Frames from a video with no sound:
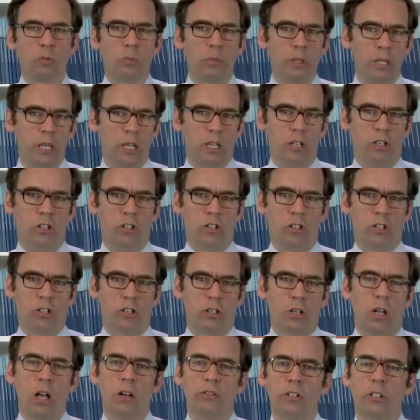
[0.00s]

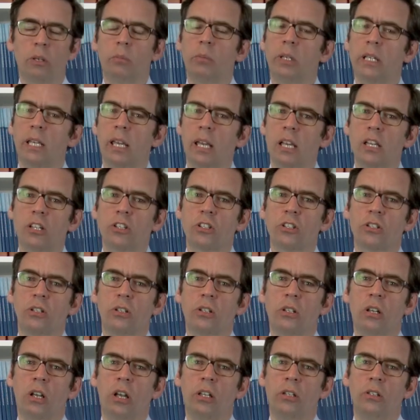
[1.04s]
breach of an
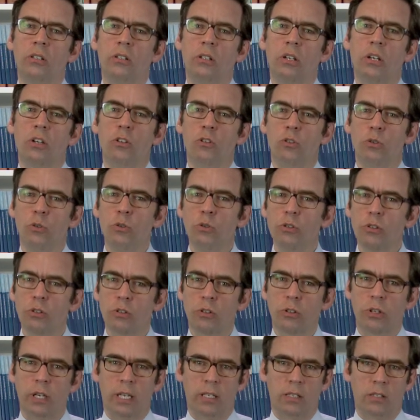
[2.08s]
obligation under a jus
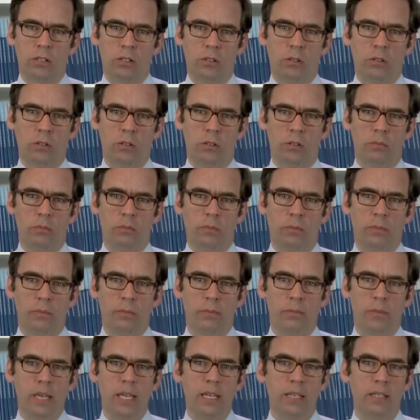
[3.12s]
cogens norm
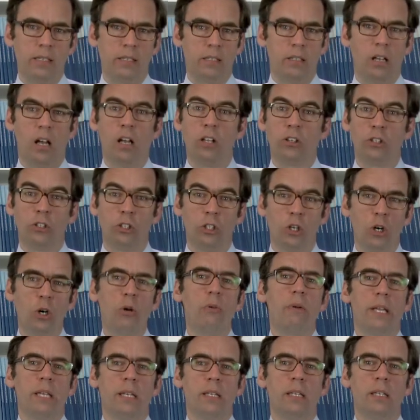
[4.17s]
is
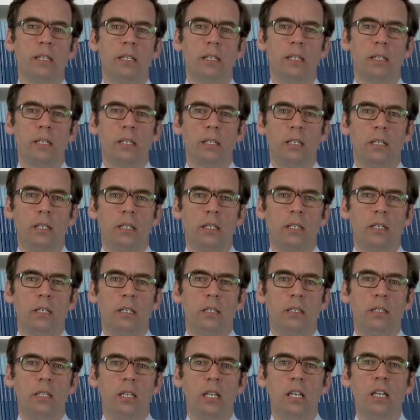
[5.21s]
ongoing,
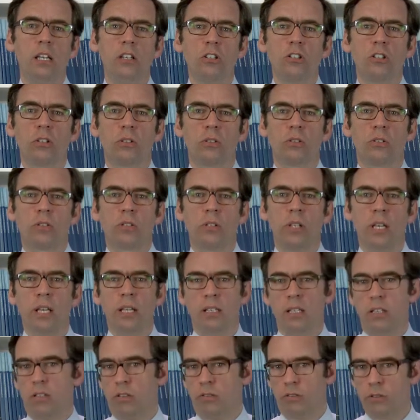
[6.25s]
the injured state
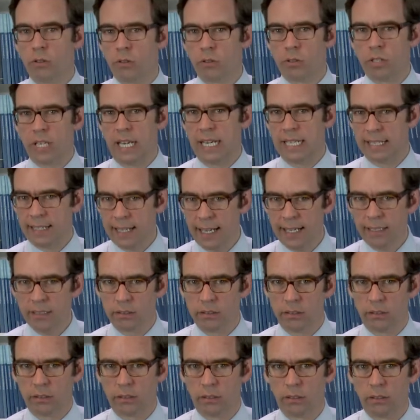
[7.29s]
is of course
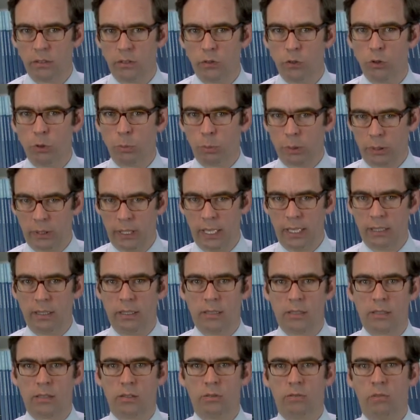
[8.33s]
entitled to protect
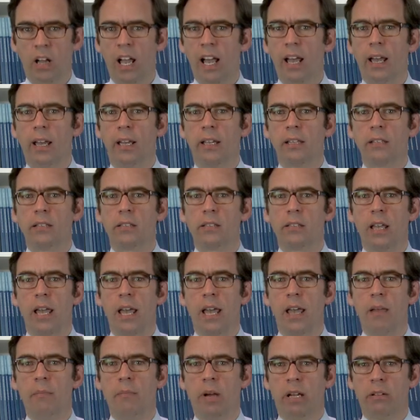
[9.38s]
its rights
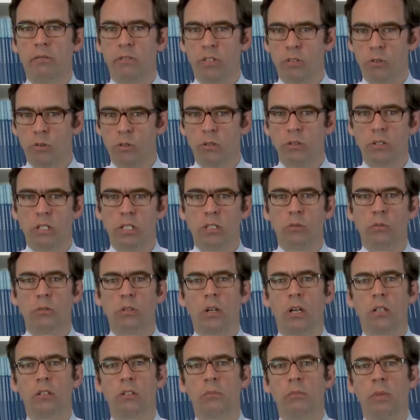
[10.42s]
eh, by resorting to
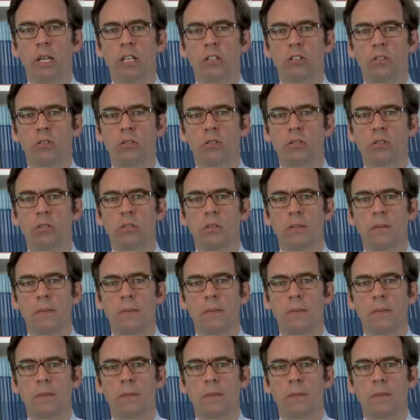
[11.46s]
countermeasures.